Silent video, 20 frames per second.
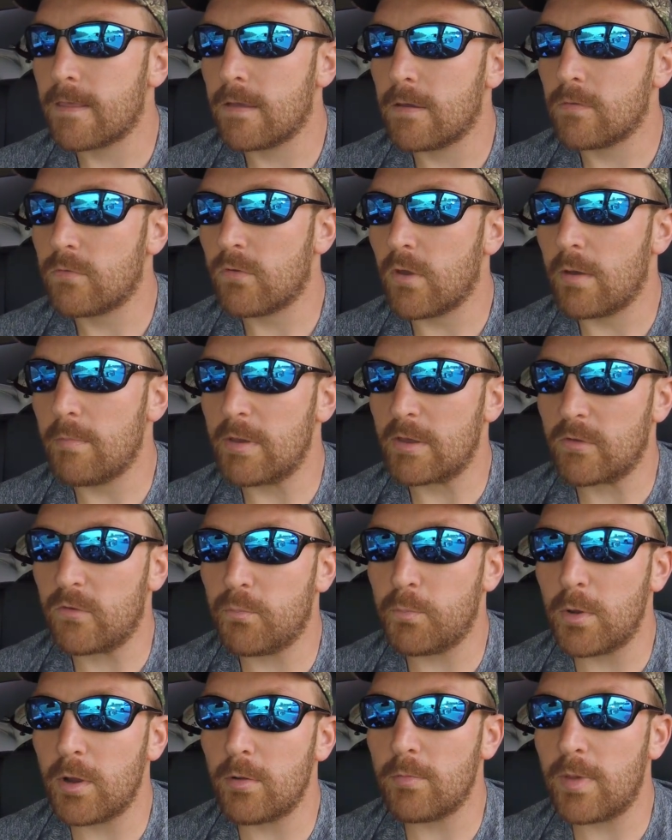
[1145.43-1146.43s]
So I'm
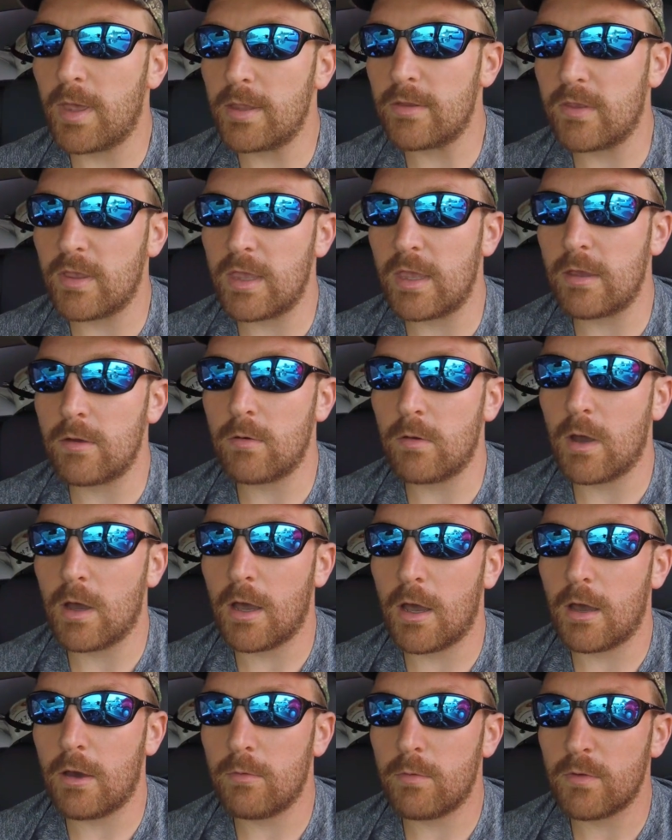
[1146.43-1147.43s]
experimenting
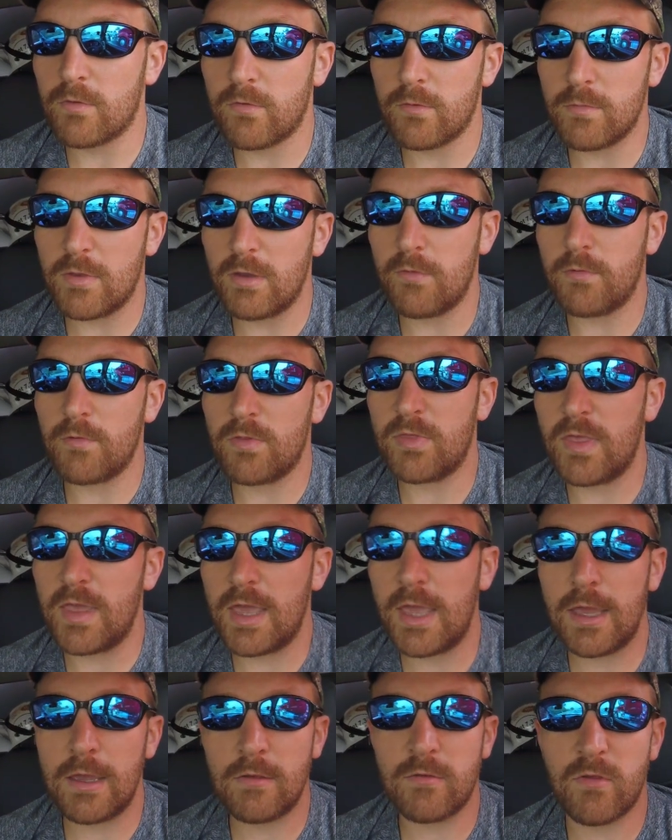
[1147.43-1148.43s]
with some different
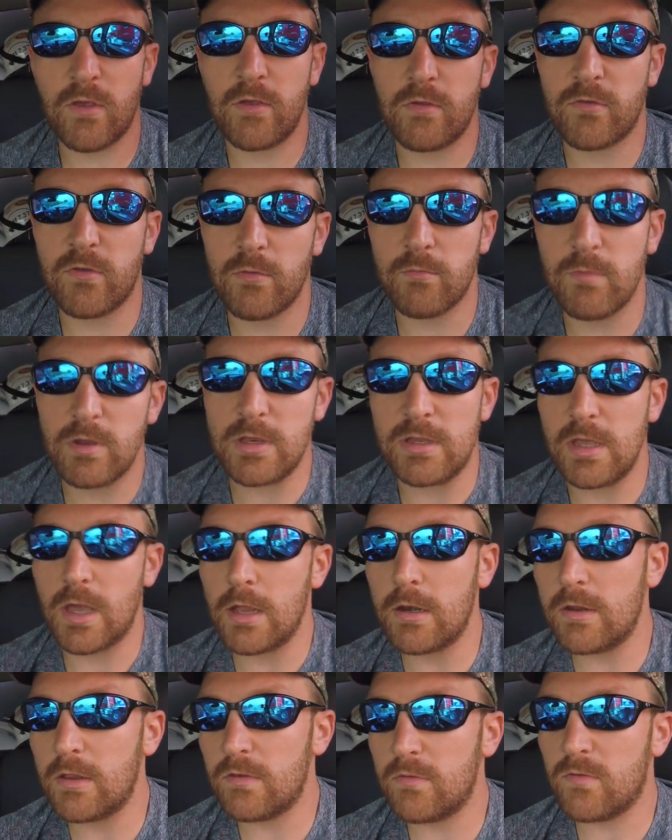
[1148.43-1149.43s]
things and some
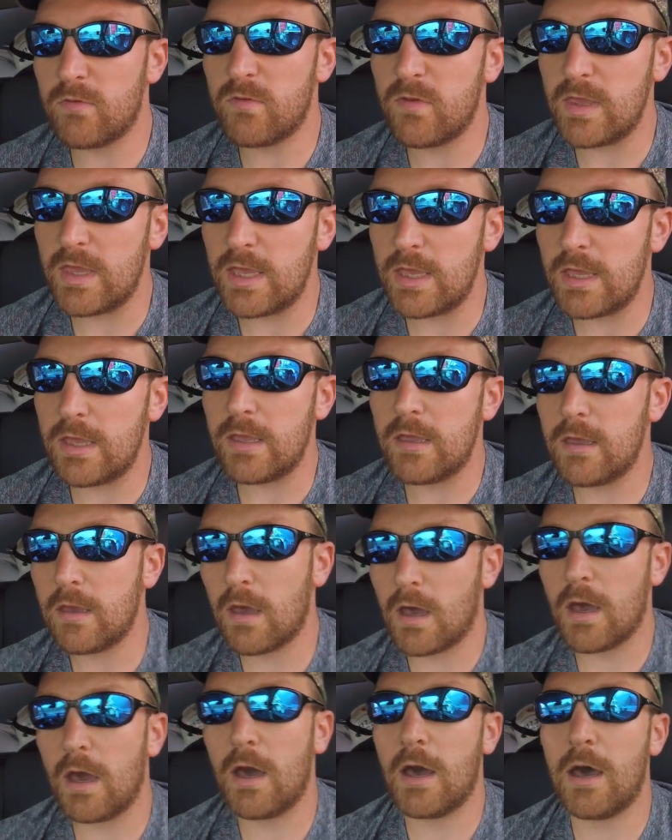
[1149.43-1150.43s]
redundancy.
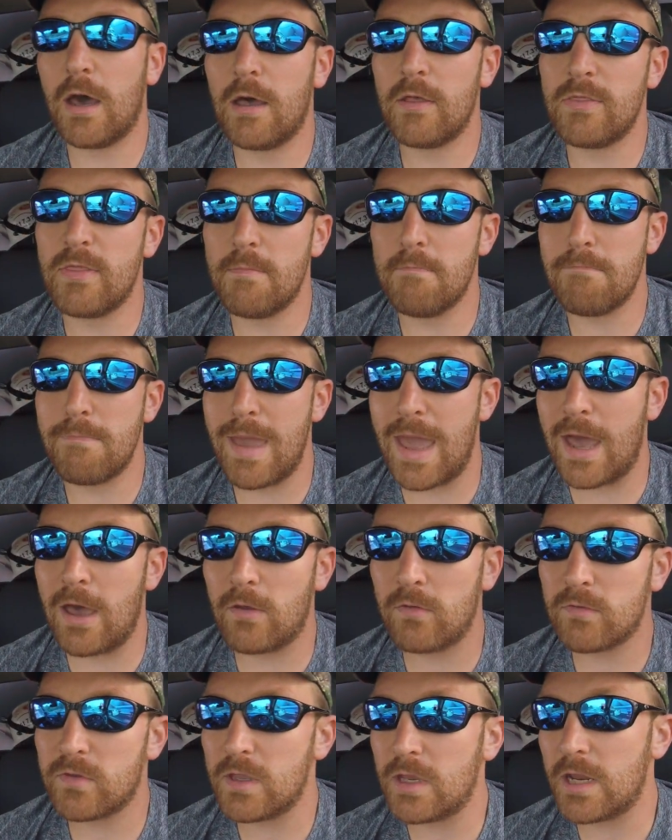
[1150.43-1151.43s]
The
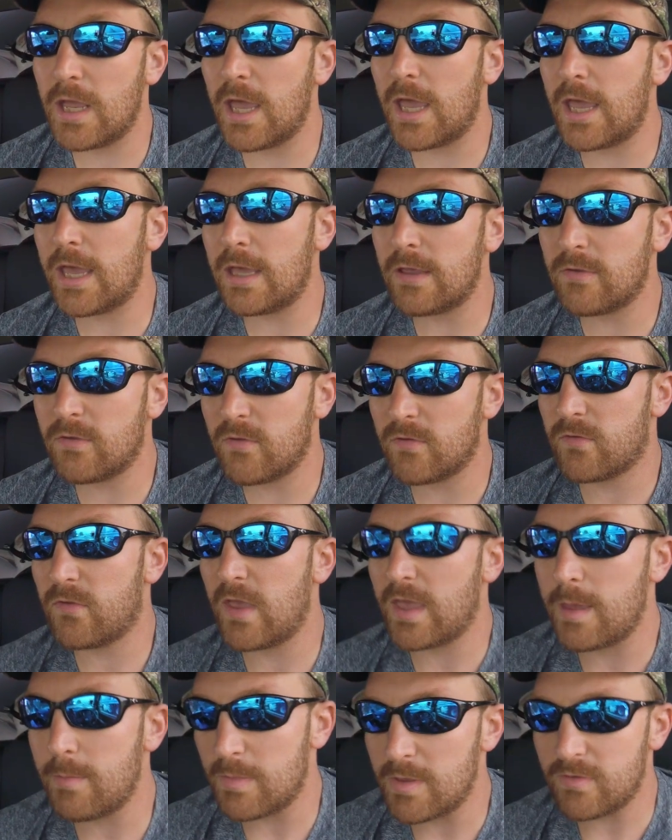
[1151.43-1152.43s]
mount today is the
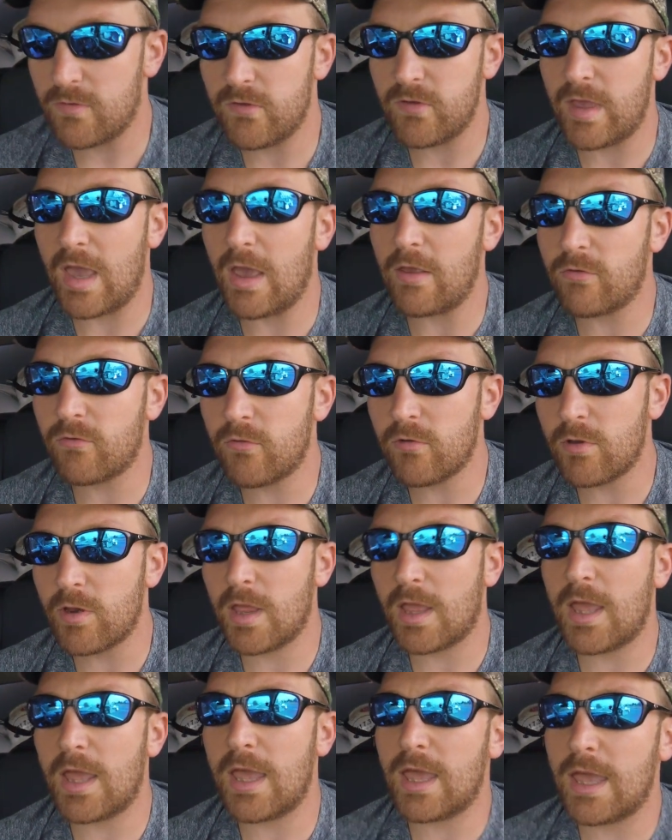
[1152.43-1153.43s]
same as
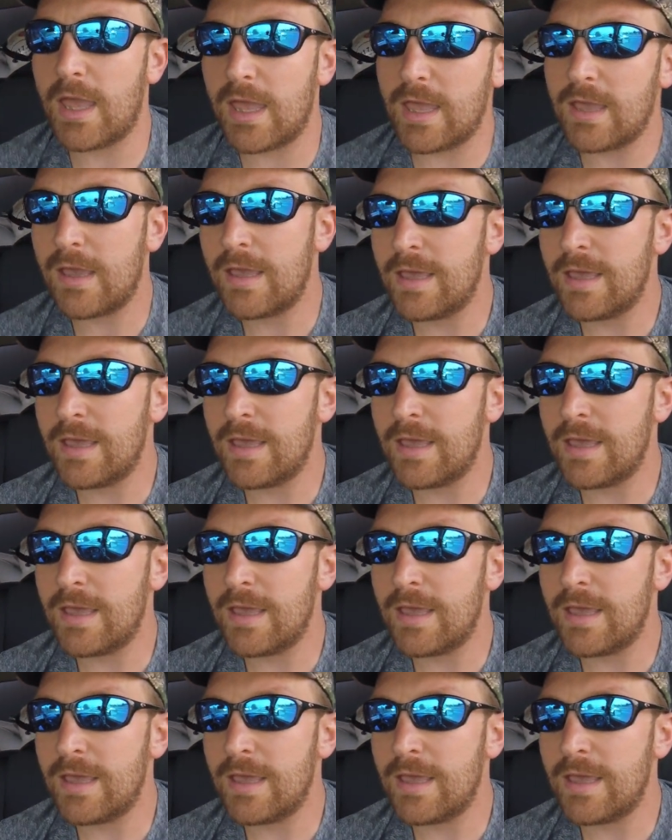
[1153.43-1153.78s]
yesterday,